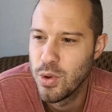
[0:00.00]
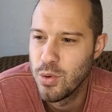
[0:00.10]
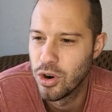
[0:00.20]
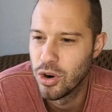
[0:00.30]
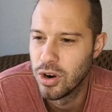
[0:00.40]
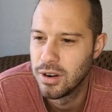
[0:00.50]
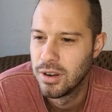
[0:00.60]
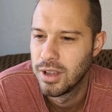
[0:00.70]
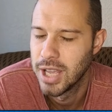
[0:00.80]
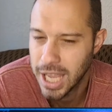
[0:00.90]
and we were
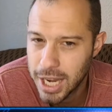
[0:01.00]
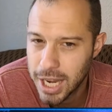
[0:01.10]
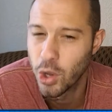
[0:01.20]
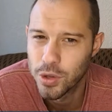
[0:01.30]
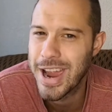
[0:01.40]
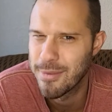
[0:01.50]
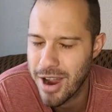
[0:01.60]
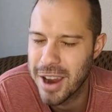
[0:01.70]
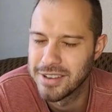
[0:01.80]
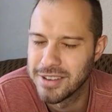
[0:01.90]
hitting
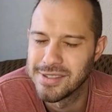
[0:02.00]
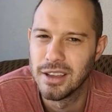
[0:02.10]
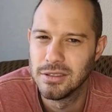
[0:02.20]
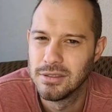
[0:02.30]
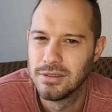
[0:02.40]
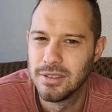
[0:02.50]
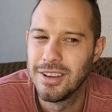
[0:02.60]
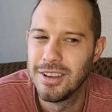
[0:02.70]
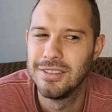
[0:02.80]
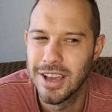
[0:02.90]
all-time highs again.
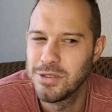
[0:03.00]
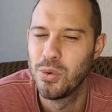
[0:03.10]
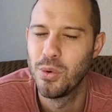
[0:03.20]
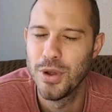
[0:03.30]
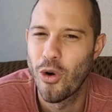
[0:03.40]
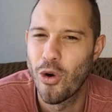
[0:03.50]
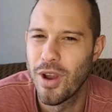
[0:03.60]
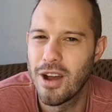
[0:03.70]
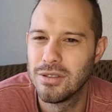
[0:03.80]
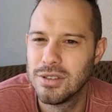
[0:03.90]
And guess where we are
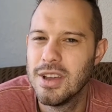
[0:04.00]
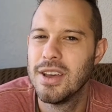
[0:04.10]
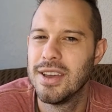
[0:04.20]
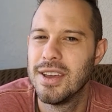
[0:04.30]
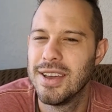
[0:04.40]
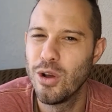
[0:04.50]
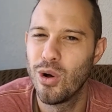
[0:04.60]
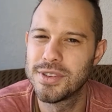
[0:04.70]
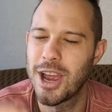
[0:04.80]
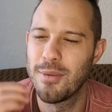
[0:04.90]
right now?
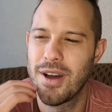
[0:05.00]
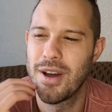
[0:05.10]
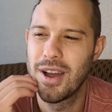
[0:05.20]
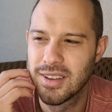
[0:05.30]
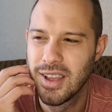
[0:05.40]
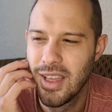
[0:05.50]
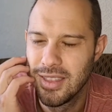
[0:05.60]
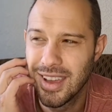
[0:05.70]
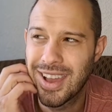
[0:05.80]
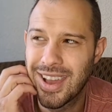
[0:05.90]
Hitting all-time highs.
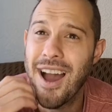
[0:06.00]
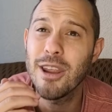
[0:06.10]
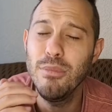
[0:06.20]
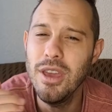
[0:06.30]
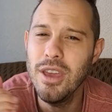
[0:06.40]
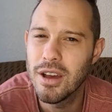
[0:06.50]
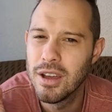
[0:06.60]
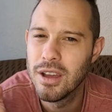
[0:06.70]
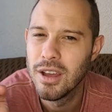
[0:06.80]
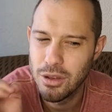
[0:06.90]
The economy,
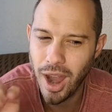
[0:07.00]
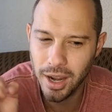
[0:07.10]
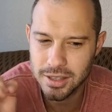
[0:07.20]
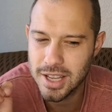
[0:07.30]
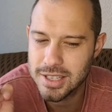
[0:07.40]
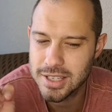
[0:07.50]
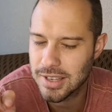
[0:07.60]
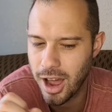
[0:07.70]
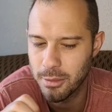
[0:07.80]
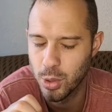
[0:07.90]
the United
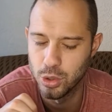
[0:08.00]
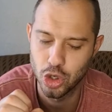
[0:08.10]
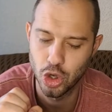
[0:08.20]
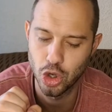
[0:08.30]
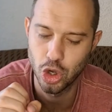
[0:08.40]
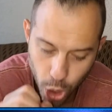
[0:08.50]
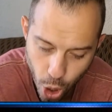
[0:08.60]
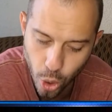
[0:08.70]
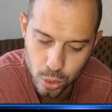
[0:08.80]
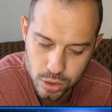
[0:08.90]
States economy was
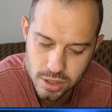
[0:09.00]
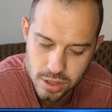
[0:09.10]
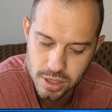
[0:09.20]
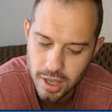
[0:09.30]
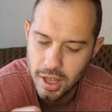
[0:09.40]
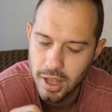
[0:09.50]
closed,